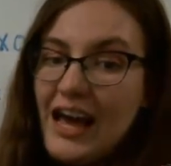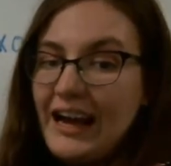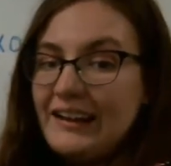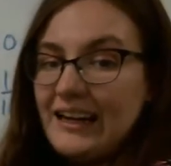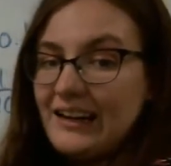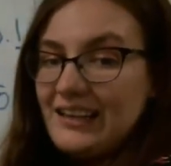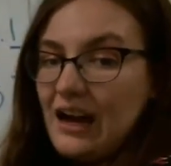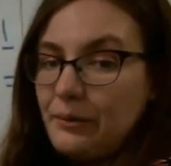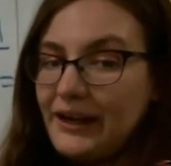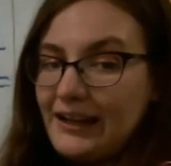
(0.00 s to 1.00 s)
and that is
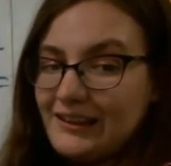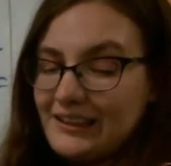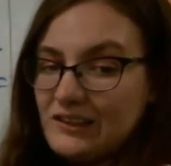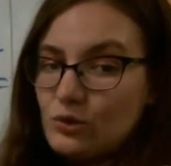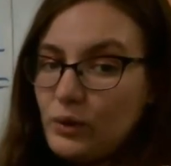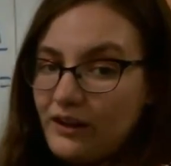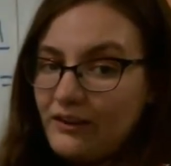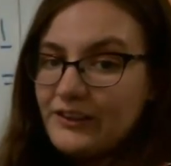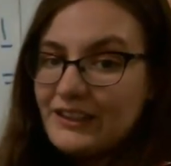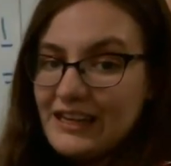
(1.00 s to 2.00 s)
how we got this
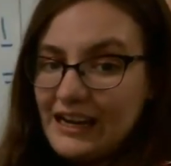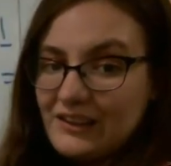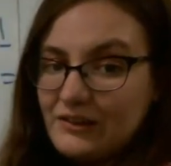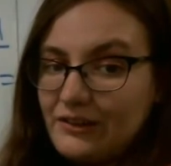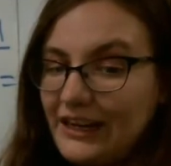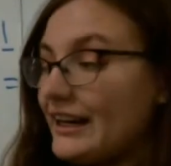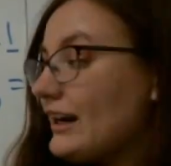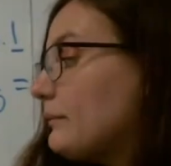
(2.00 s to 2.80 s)
12 tenths right here.